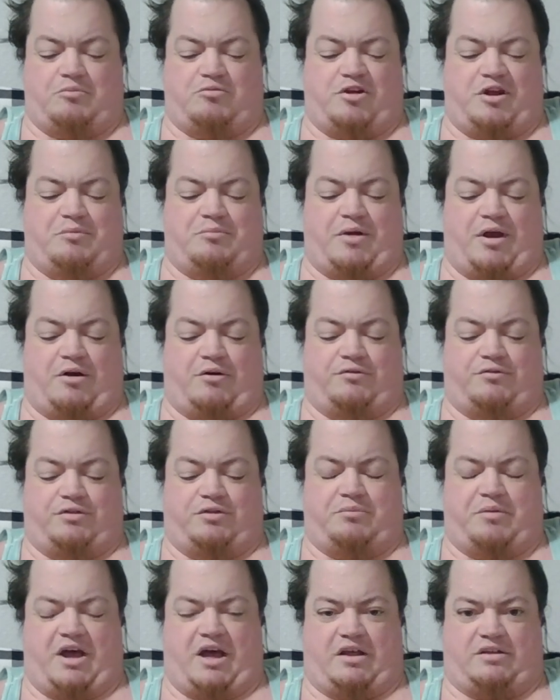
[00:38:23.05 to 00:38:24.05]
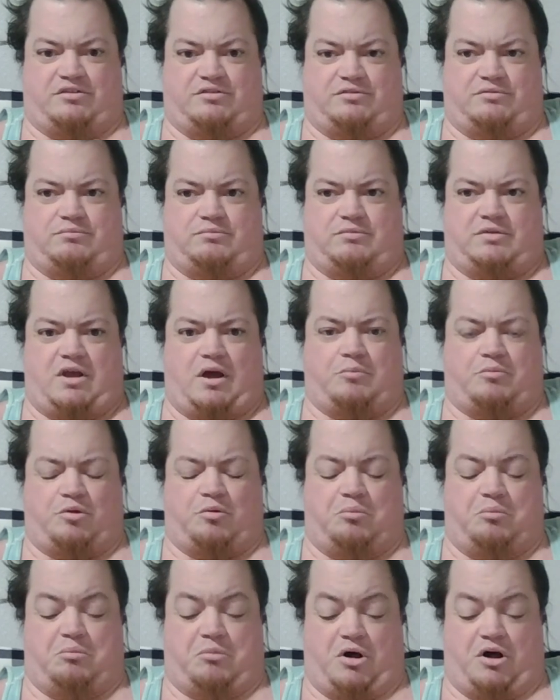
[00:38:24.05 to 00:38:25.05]
my brain power for the past
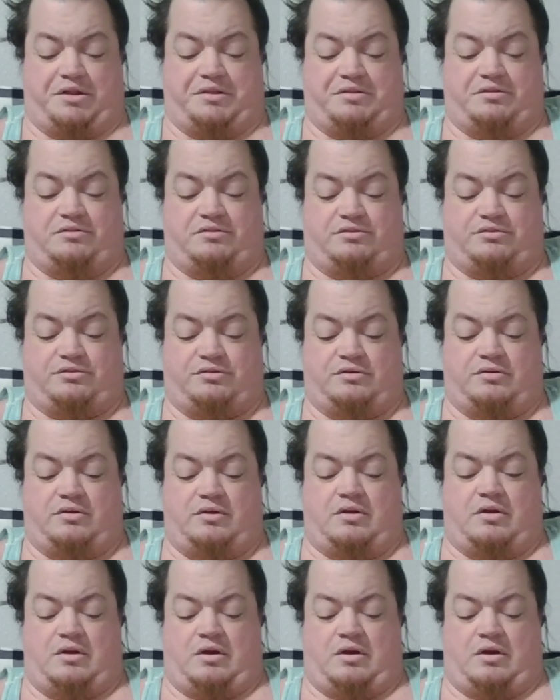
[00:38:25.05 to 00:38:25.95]
couple months.